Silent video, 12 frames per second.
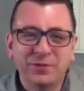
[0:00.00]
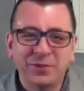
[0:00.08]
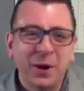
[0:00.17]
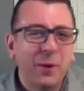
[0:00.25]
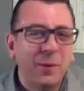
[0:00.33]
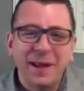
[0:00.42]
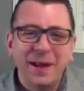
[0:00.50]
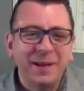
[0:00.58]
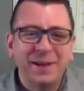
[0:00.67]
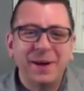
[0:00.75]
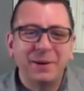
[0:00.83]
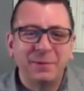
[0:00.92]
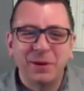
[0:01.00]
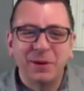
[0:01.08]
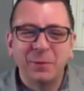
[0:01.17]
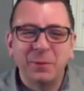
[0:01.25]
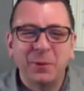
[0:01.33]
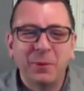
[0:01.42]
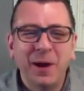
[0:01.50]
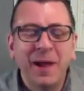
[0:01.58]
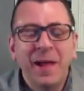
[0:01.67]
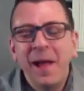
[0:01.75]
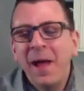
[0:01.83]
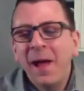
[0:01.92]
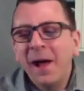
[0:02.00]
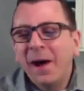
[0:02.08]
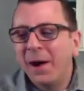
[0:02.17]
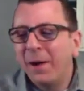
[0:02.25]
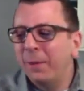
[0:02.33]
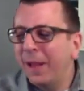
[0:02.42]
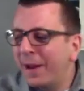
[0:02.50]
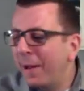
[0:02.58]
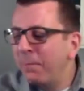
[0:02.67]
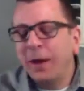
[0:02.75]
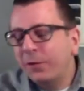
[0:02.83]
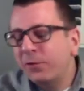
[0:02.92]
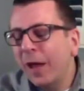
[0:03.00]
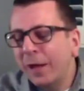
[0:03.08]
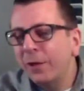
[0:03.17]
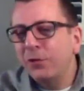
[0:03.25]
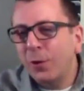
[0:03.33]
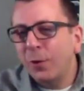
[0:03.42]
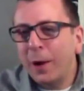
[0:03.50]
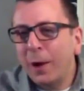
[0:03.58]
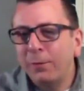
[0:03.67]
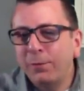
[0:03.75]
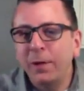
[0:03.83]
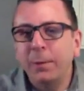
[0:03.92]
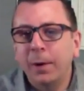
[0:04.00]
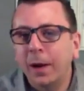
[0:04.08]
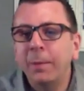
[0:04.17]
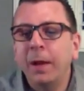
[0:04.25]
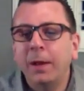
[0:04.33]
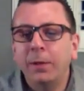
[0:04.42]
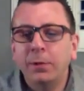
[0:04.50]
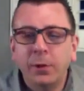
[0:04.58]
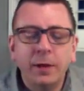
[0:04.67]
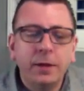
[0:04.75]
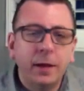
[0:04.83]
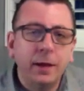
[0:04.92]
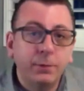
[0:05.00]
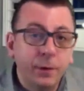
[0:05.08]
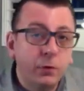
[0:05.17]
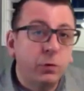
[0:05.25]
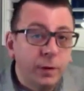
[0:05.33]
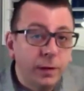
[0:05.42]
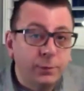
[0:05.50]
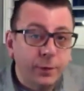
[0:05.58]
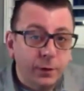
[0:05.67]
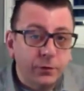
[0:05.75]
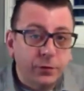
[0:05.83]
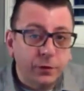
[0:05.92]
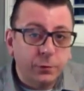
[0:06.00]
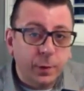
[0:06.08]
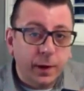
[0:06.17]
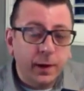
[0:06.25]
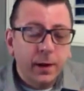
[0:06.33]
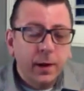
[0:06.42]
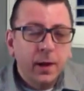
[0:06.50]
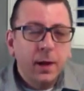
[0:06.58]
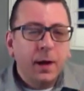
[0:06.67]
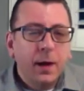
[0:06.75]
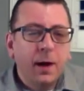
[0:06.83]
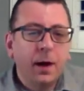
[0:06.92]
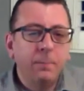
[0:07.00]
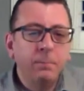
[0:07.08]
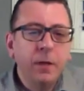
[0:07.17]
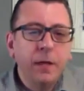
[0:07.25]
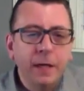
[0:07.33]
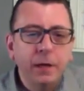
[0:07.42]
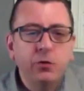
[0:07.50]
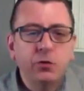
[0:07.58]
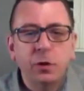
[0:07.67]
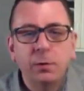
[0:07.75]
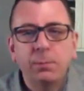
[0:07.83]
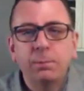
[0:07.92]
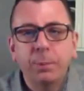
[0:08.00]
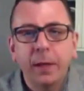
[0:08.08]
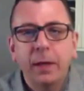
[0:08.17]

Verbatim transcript: the show in any kind of reasonable way. And I'm not exactly sure how I feel about it. I mean, I think that if he truly feels this way, he should